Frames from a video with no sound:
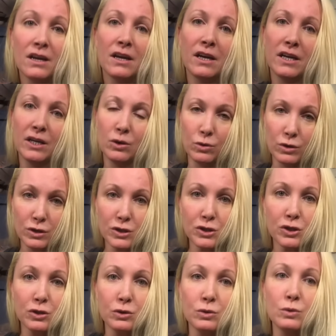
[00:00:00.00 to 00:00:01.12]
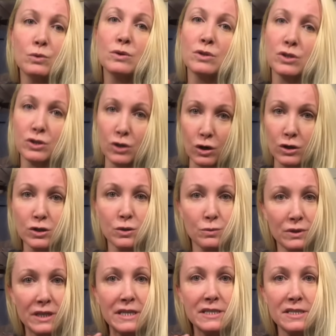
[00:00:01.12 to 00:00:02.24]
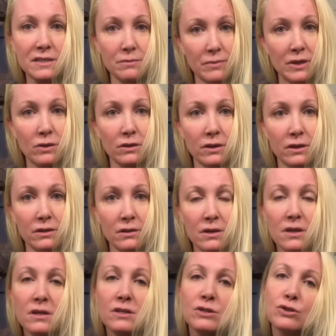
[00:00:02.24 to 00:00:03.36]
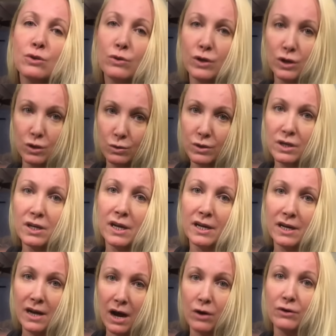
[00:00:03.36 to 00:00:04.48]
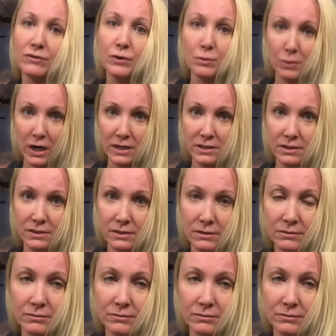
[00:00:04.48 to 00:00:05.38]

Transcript: in order to start to release the milk so that you can get it out of your breast.